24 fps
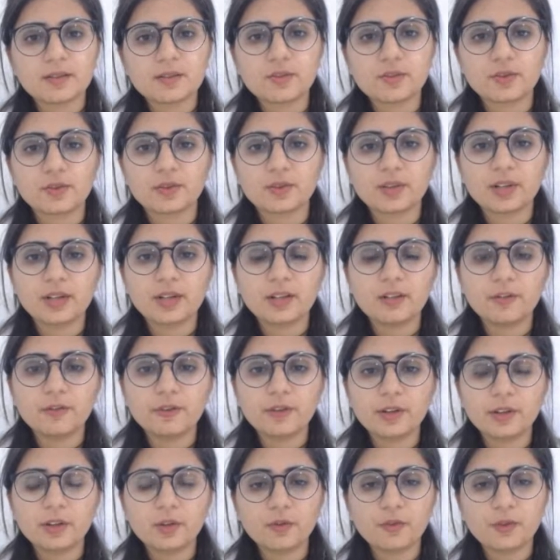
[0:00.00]
So
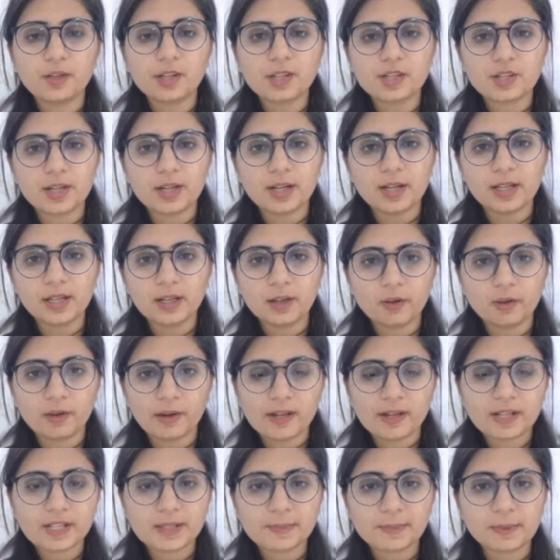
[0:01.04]
delivery of a child or
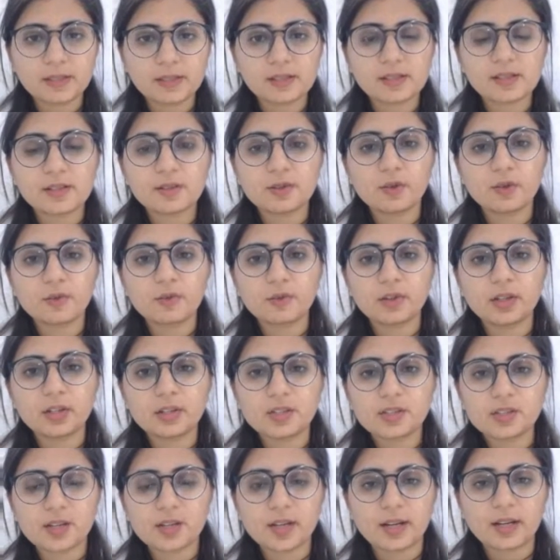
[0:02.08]
expulsion of a
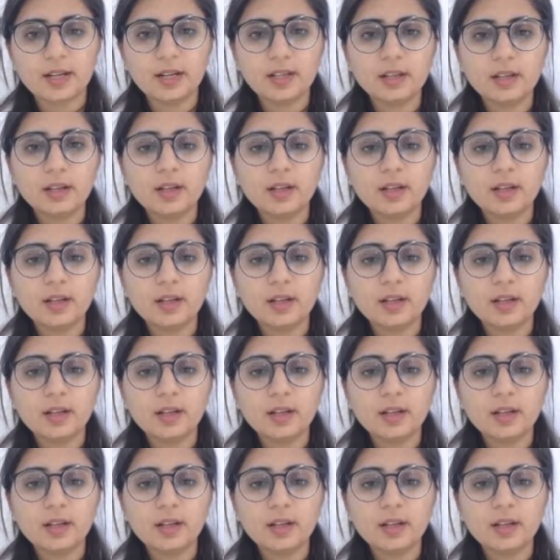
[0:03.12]
child